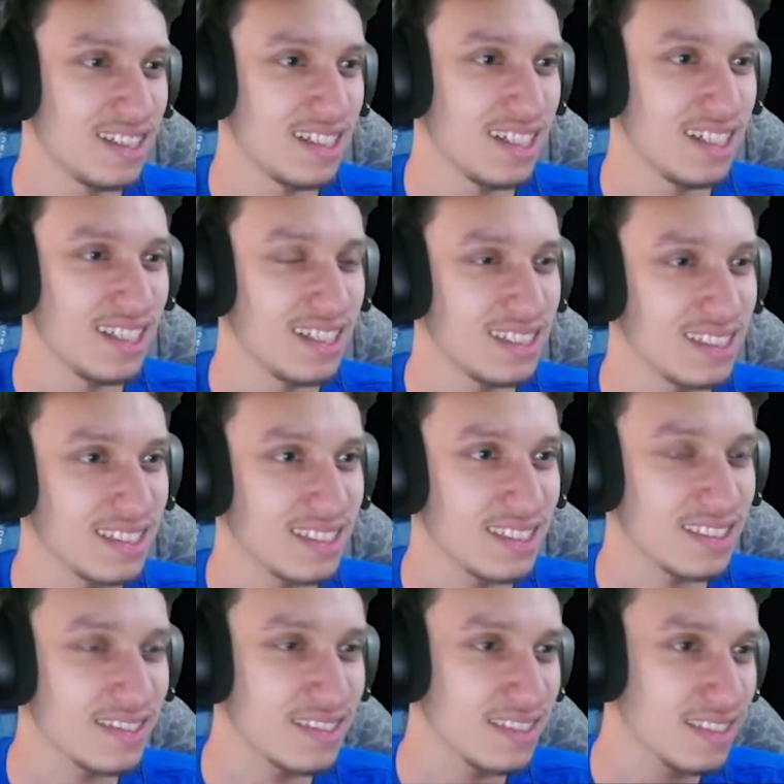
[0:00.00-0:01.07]
It is
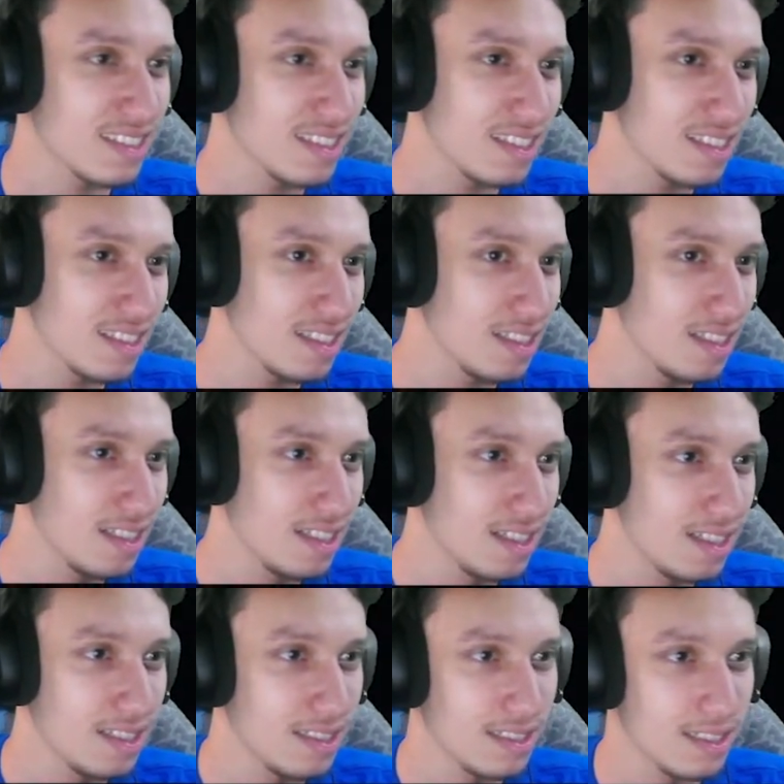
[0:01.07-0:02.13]

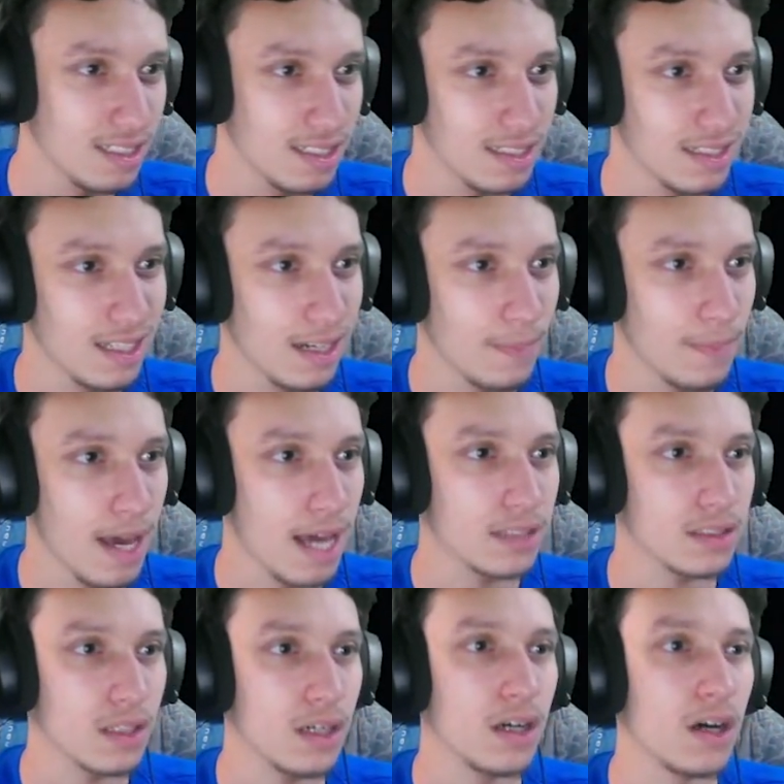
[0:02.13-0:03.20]
the dumbass.
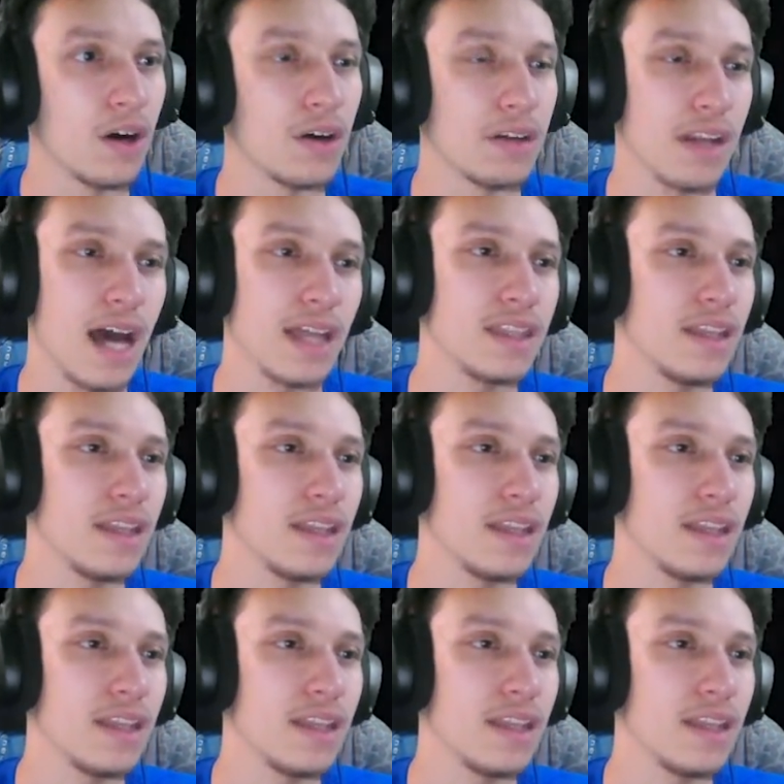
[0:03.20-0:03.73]
Oh, not.